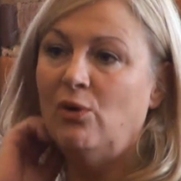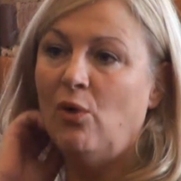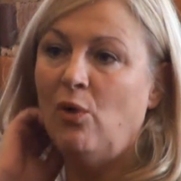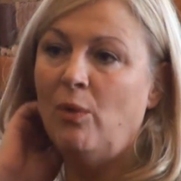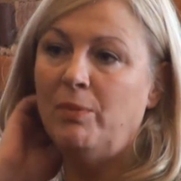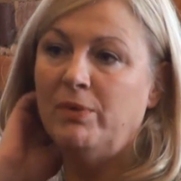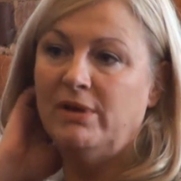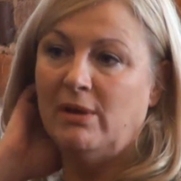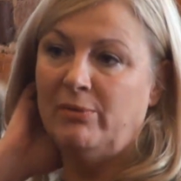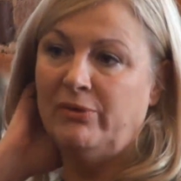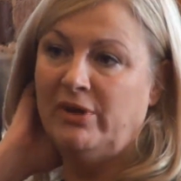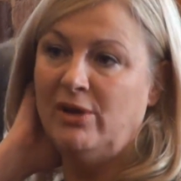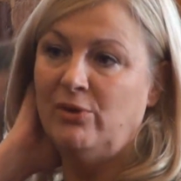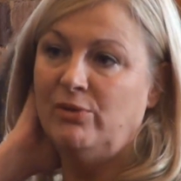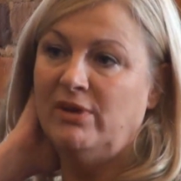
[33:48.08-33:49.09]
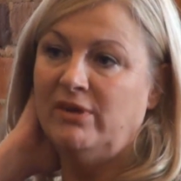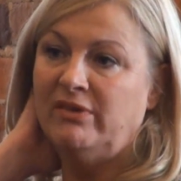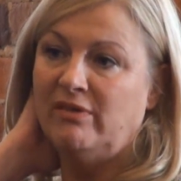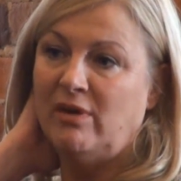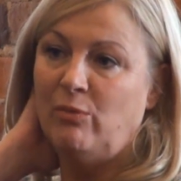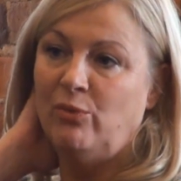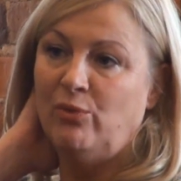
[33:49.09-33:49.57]
is strange that after
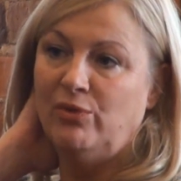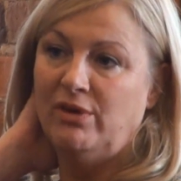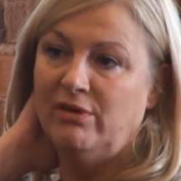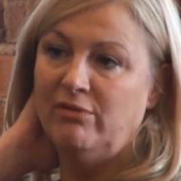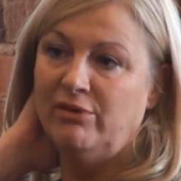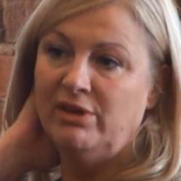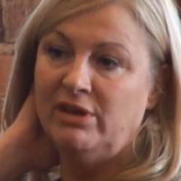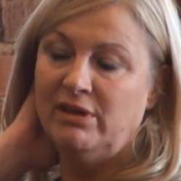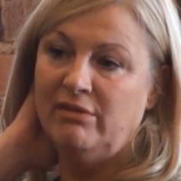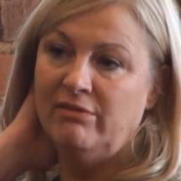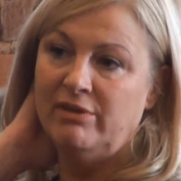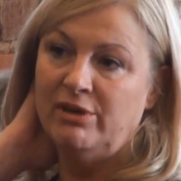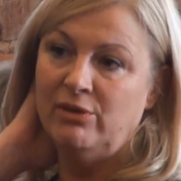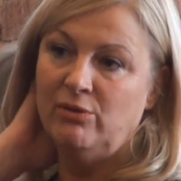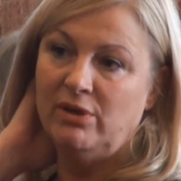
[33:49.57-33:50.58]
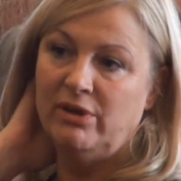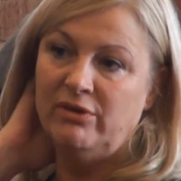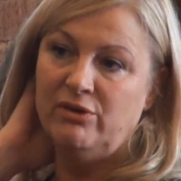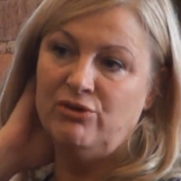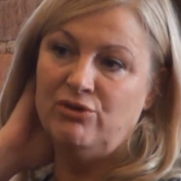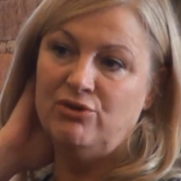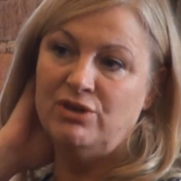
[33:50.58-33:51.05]
the experience of total
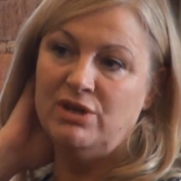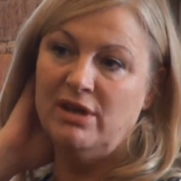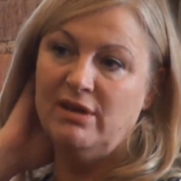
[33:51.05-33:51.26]
freedom,